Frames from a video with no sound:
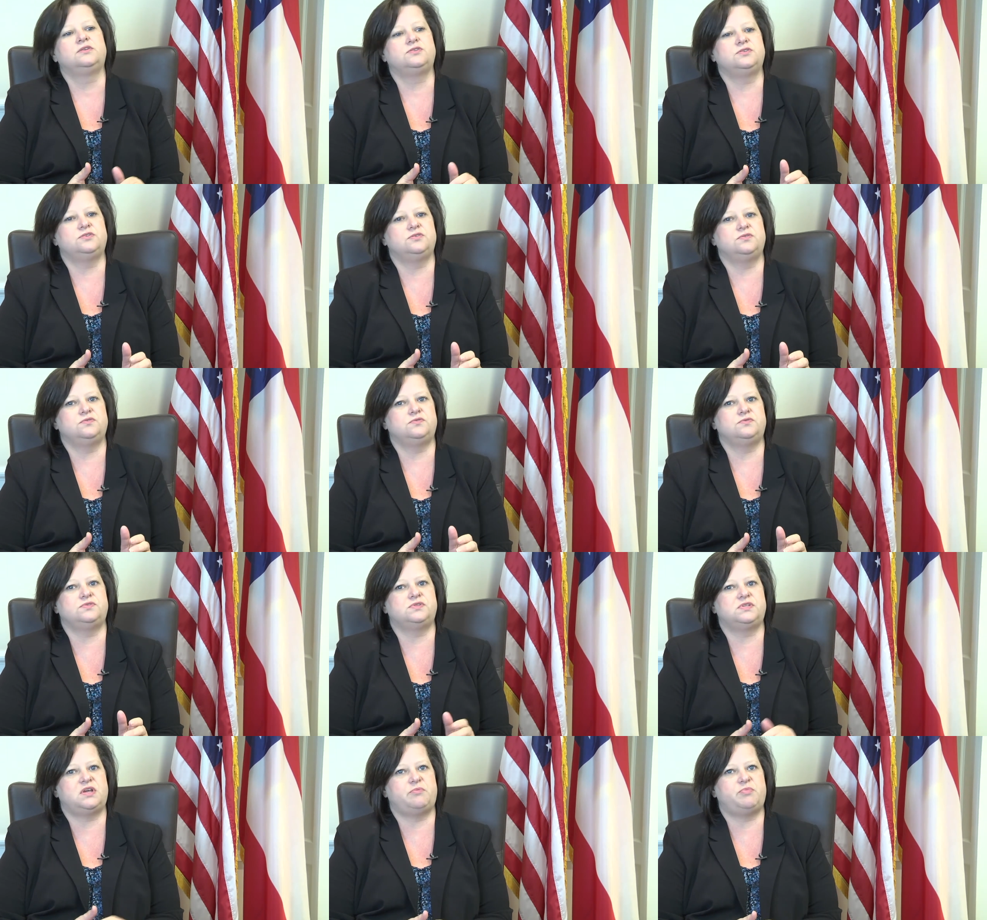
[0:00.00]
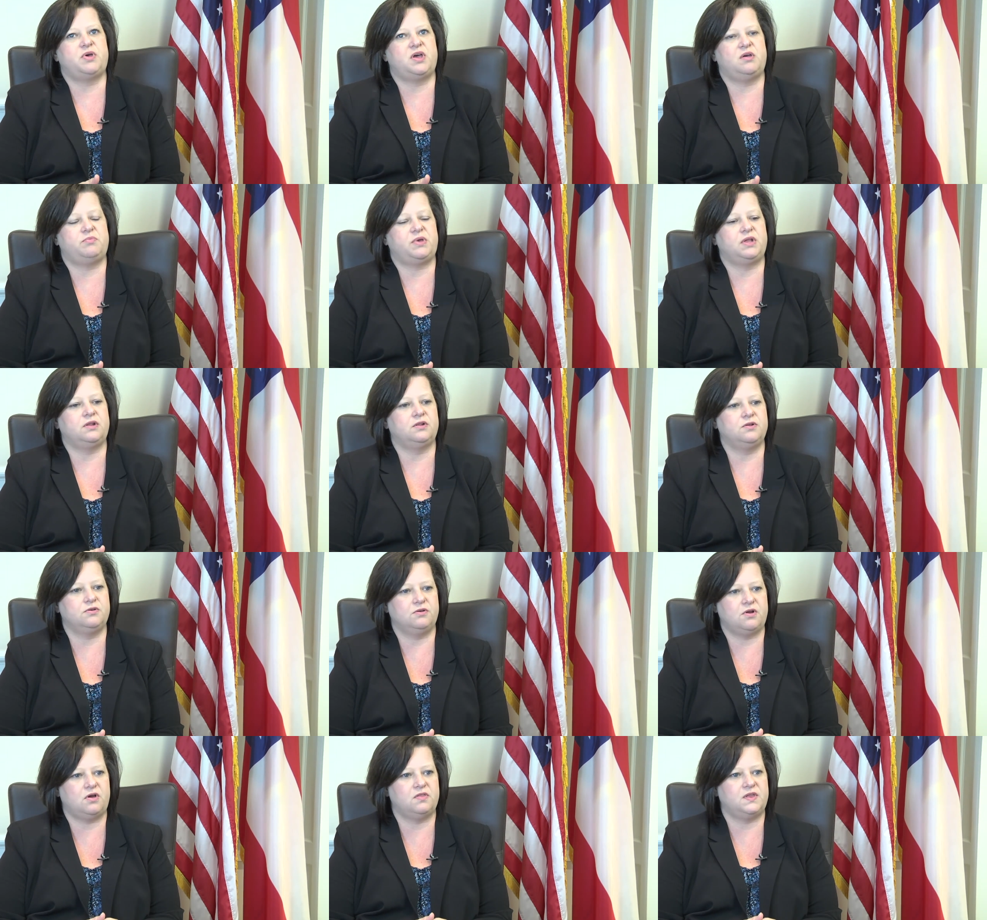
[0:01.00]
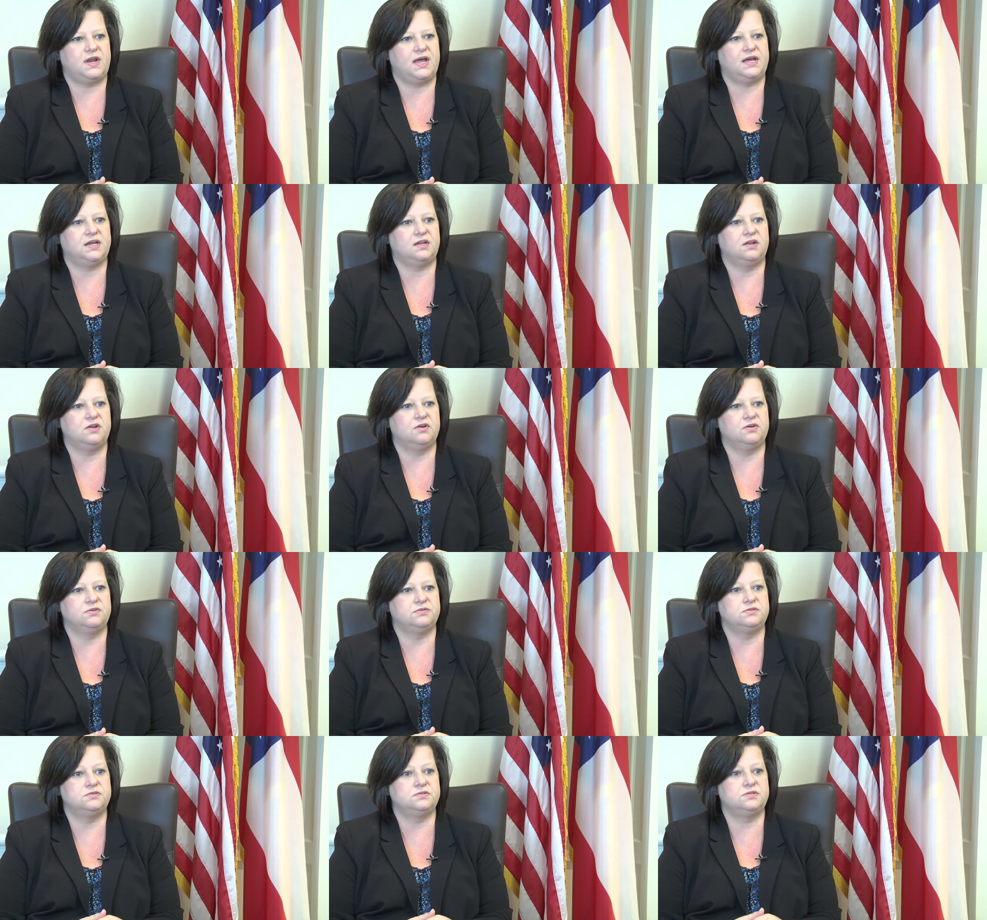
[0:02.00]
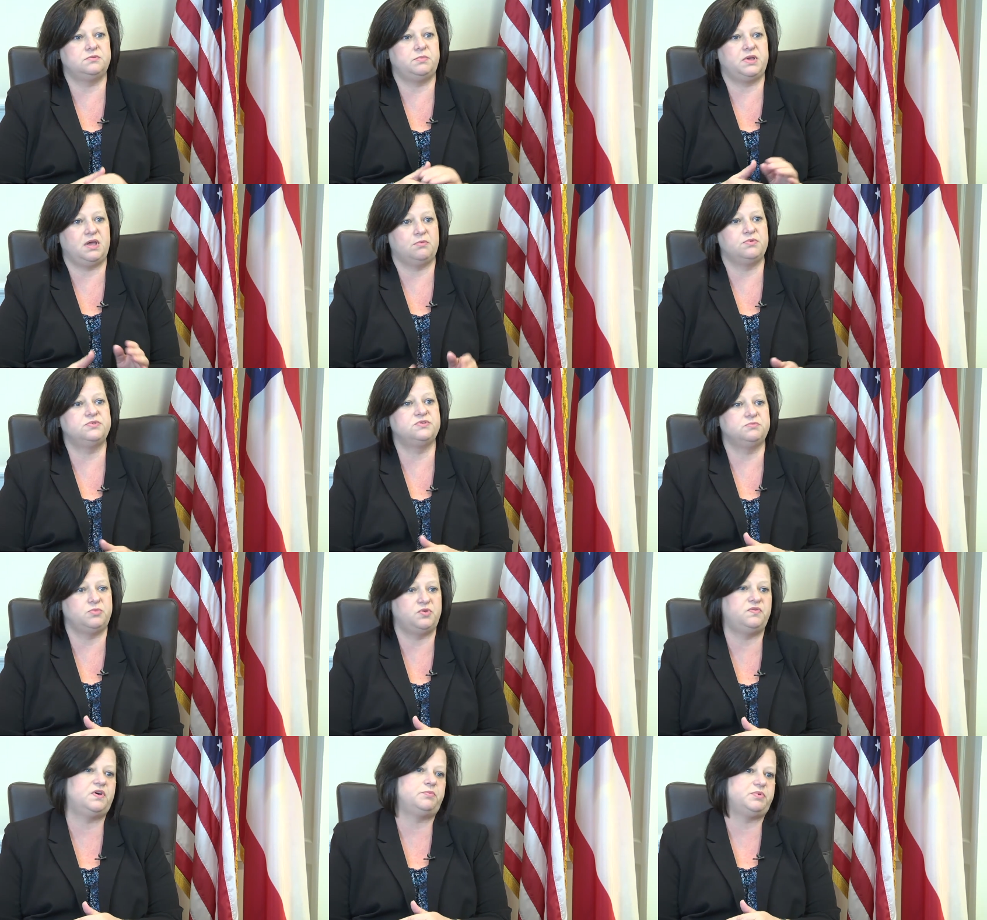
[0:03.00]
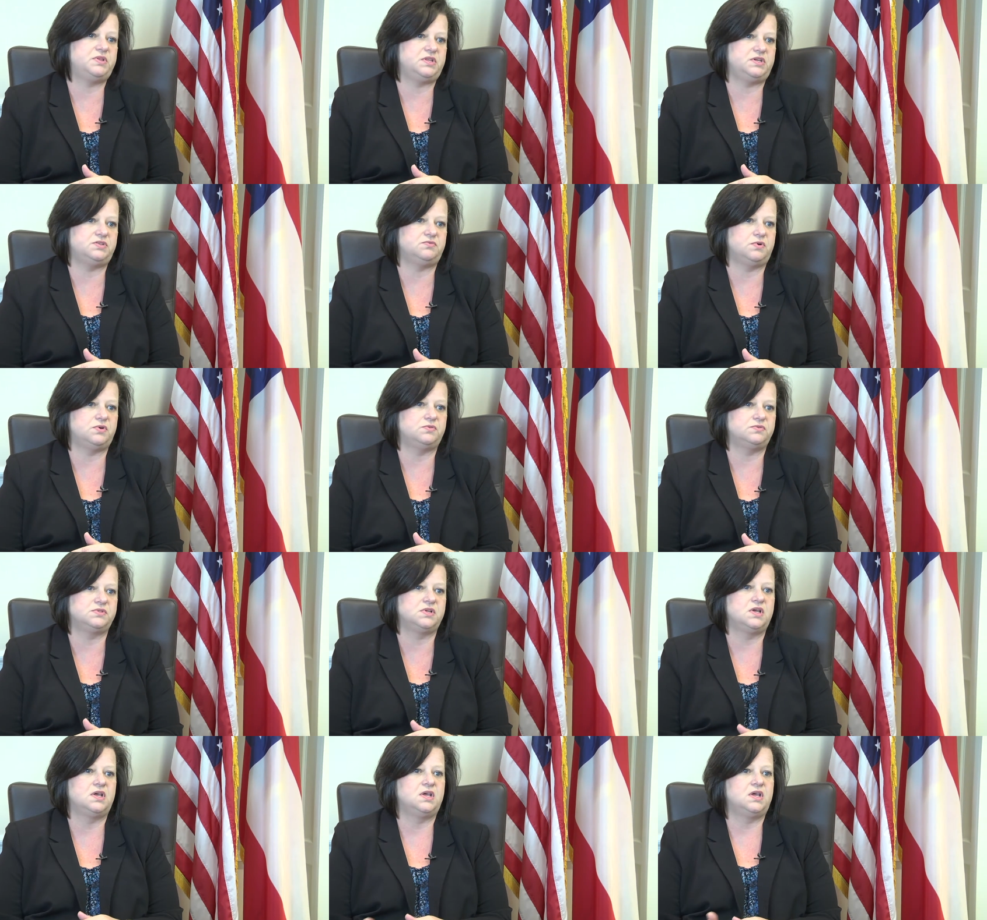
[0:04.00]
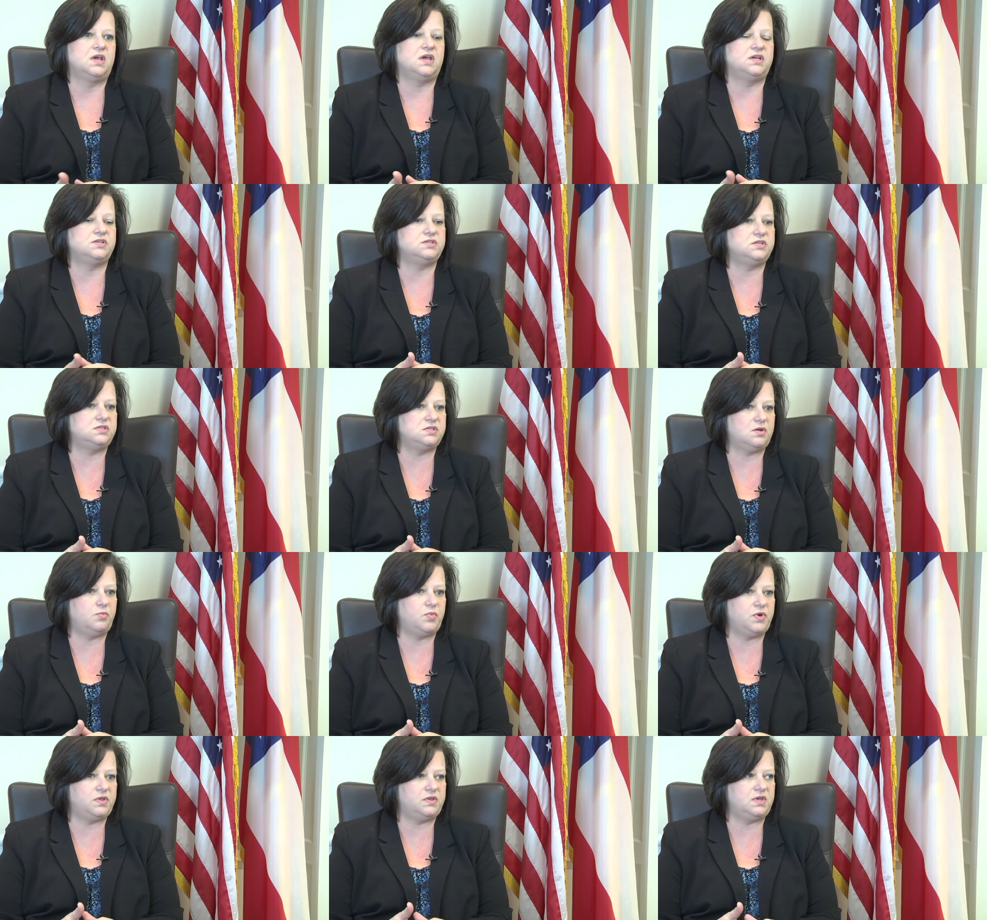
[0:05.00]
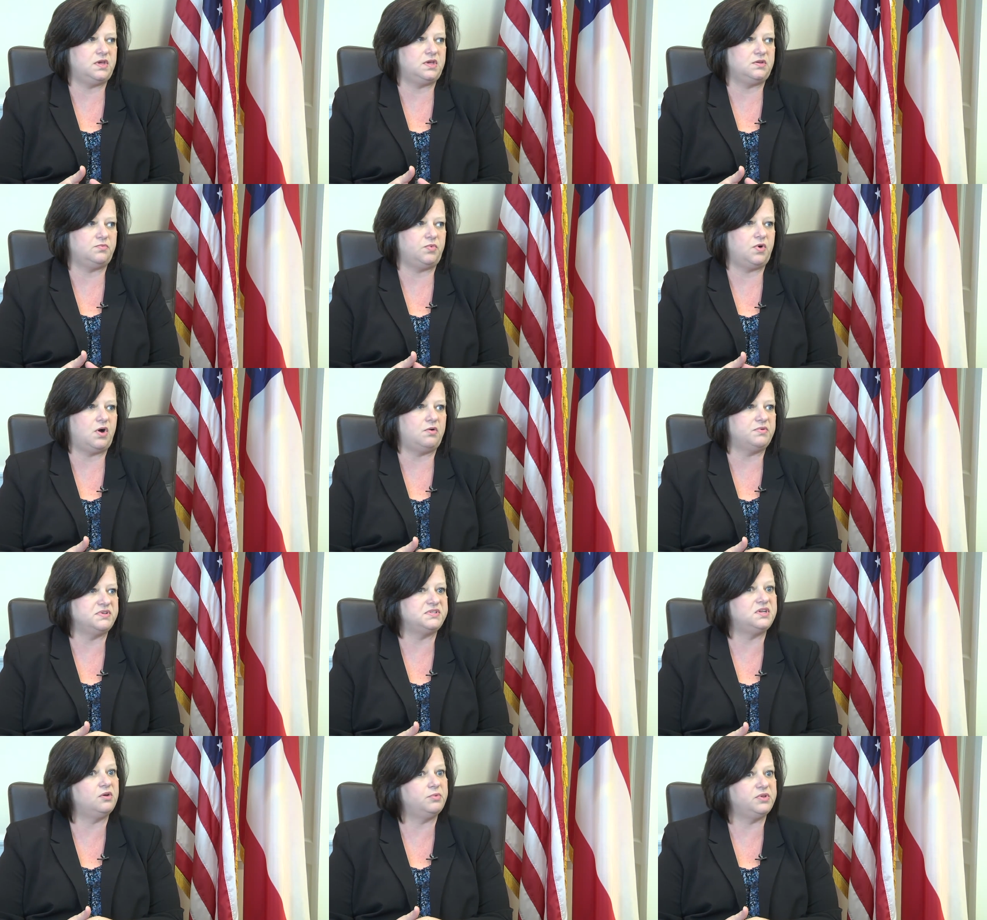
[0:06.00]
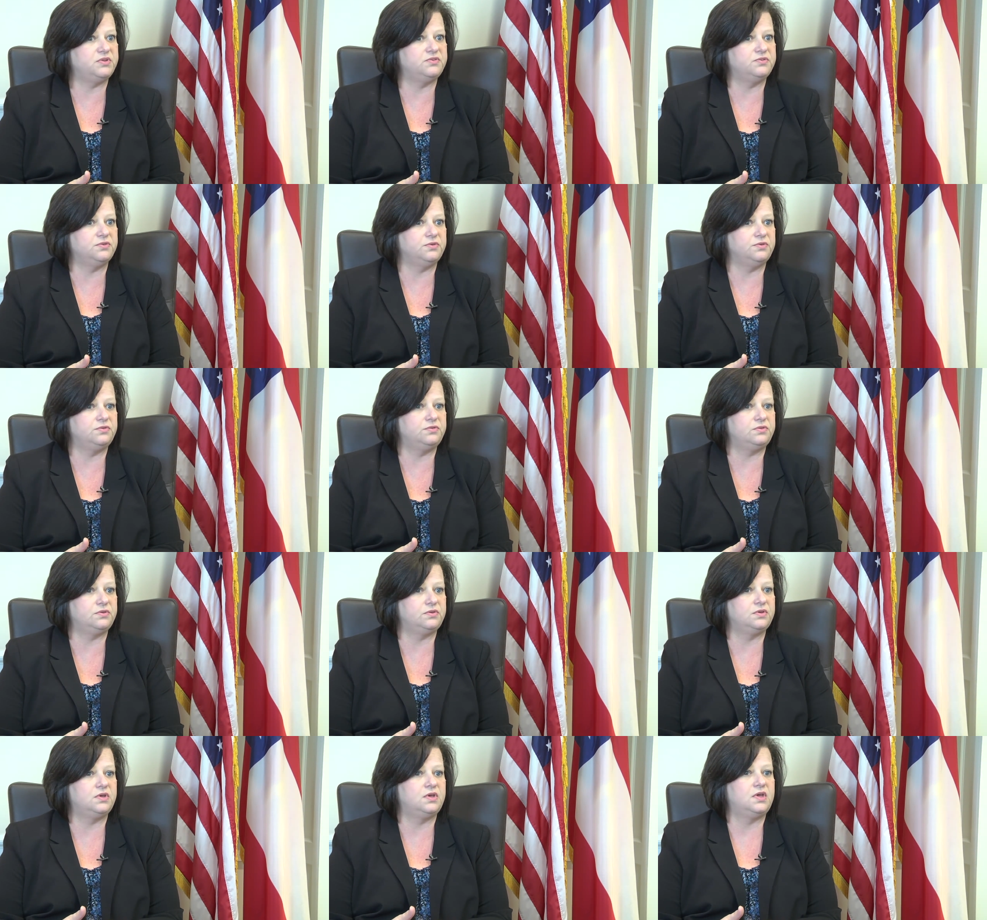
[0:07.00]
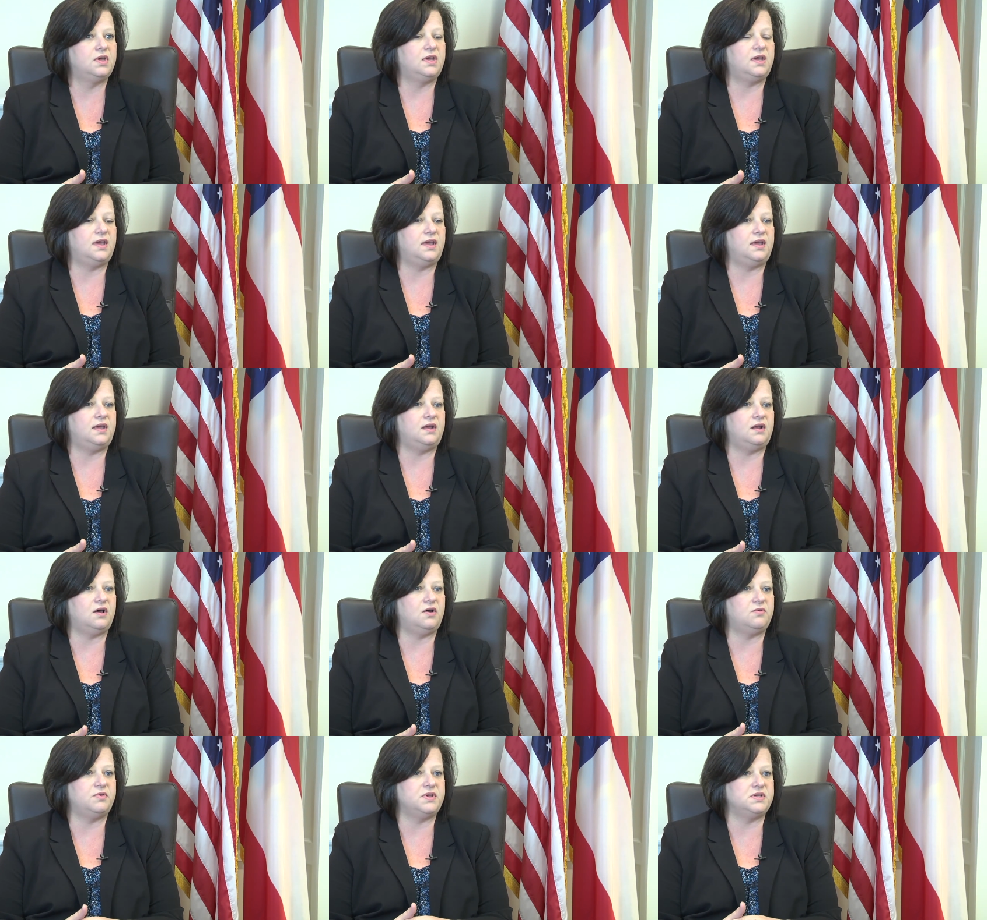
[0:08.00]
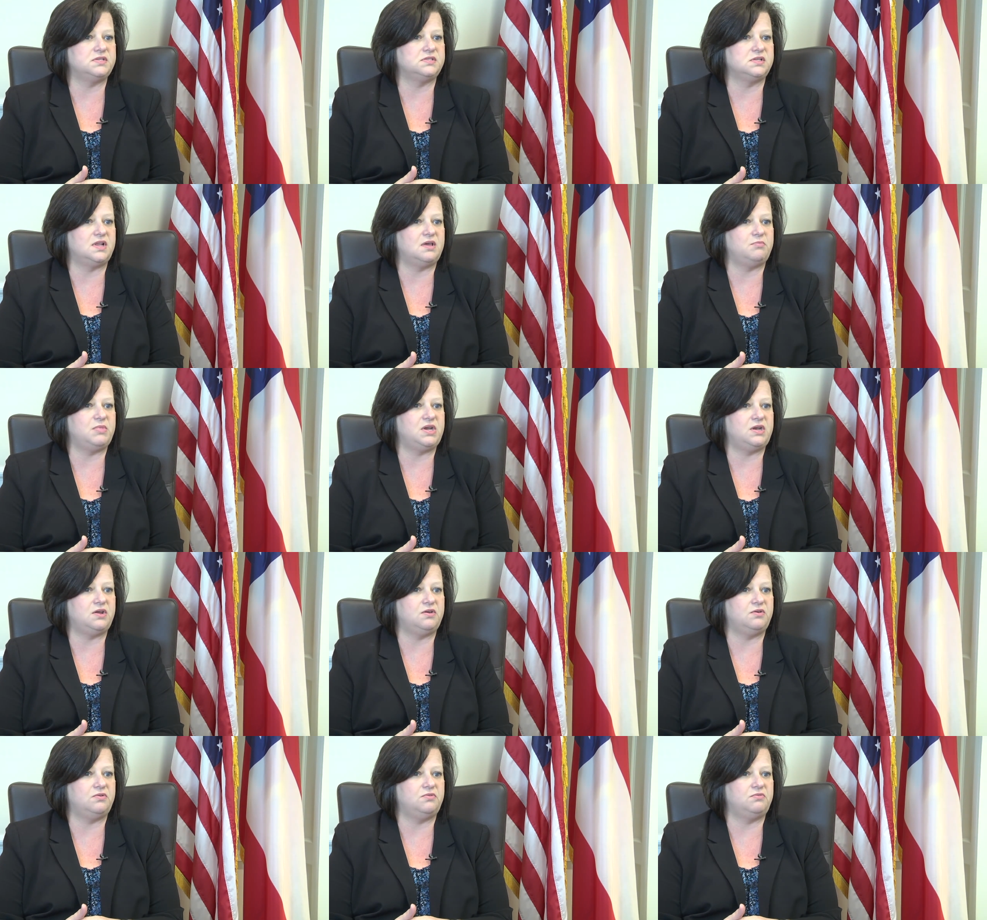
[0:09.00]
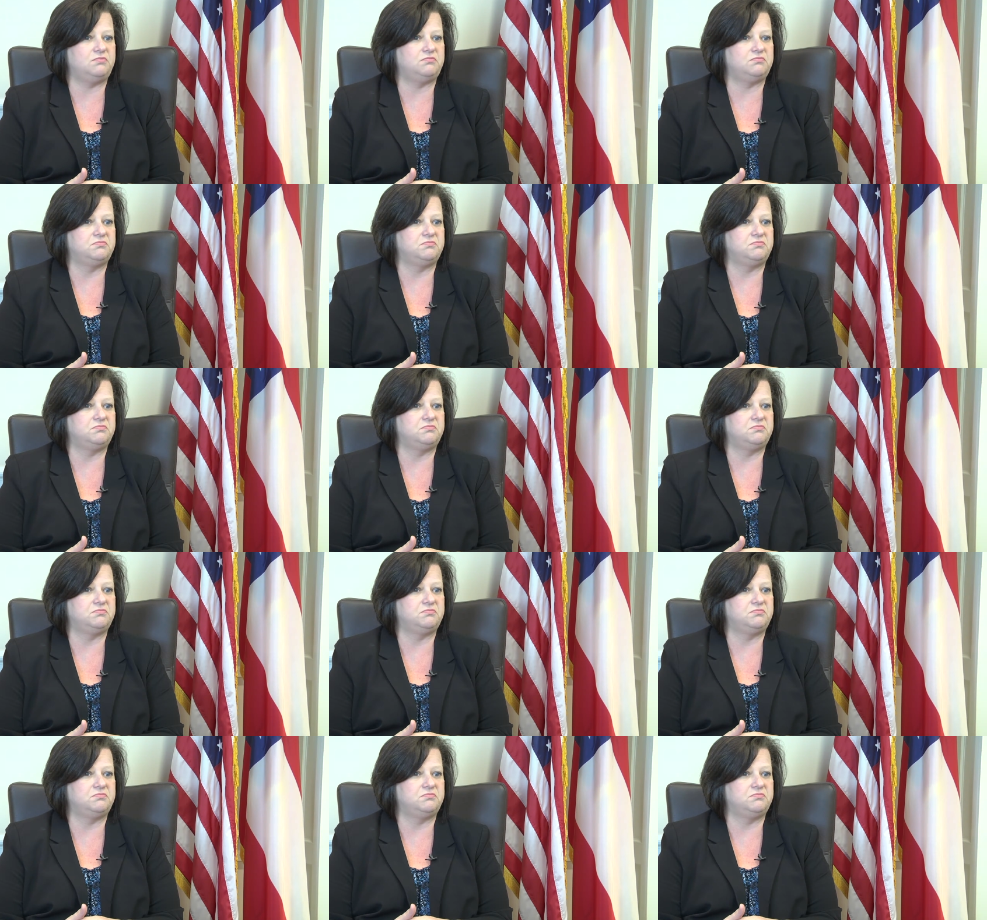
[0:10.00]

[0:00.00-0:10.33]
to step up and learn all that I could learn to be able to move up in these roles. And she's someone that it will always tell me the truth and always let me know